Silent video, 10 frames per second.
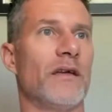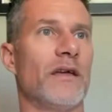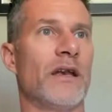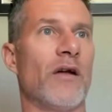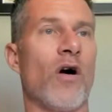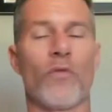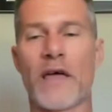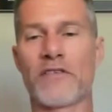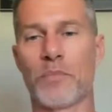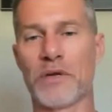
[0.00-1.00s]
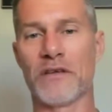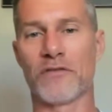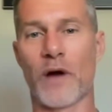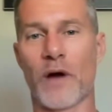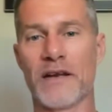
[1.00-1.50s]
in all
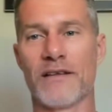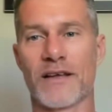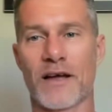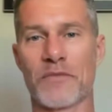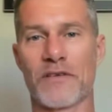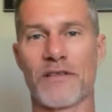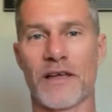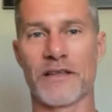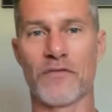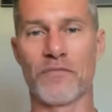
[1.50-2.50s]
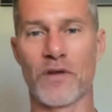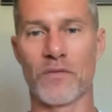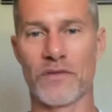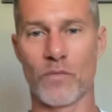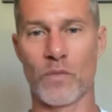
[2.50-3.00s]
recipes, right? It comes like
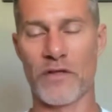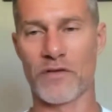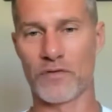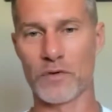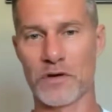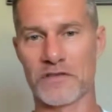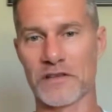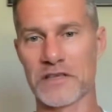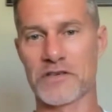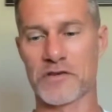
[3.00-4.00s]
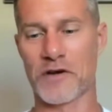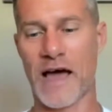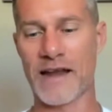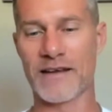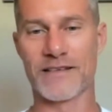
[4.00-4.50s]
whether the food is delicious or
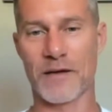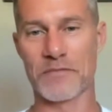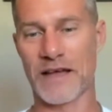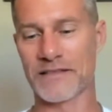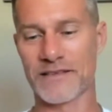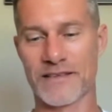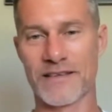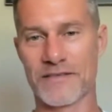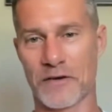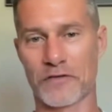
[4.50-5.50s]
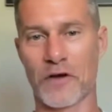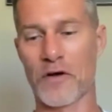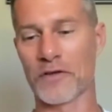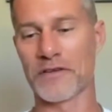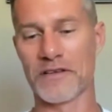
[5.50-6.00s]
not, it comes down to, is there salt?